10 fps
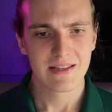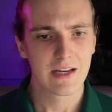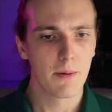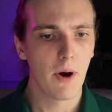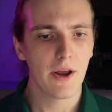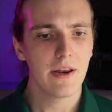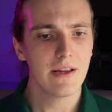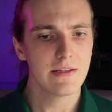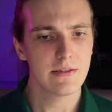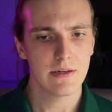
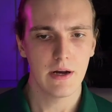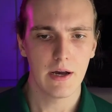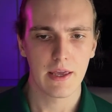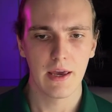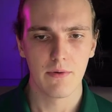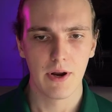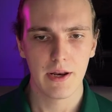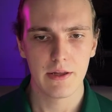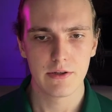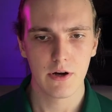commodities, again, right,
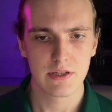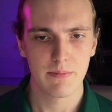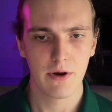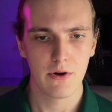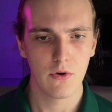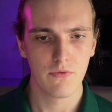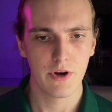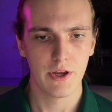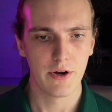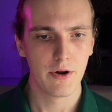he talks about it over
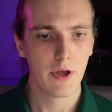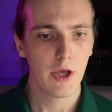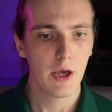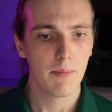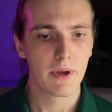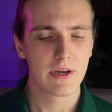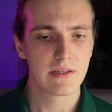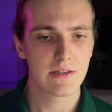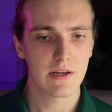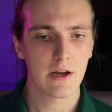here,
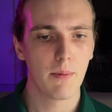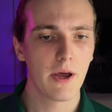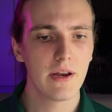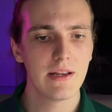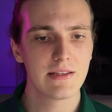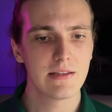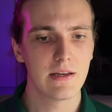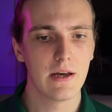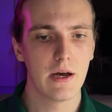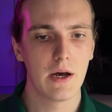because commodities
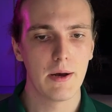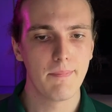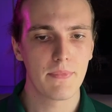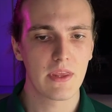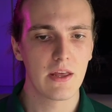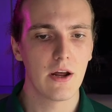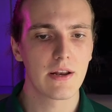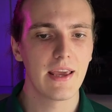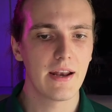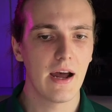cannot
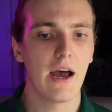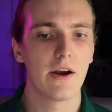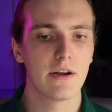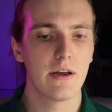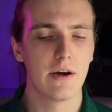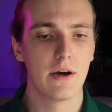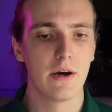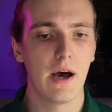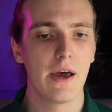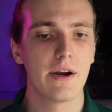get a higher
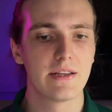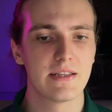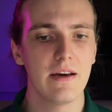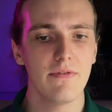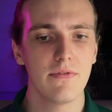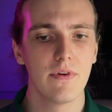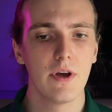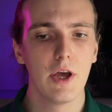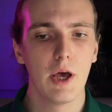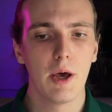SF
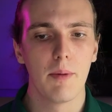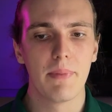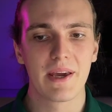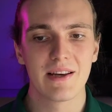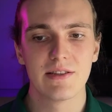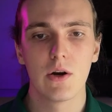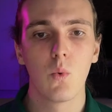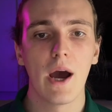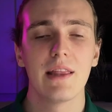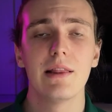because they're
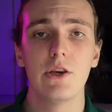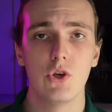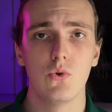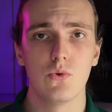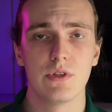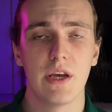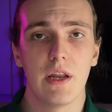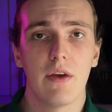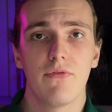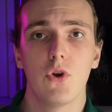widely used. And
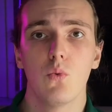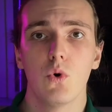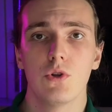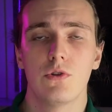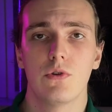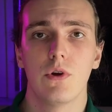if you would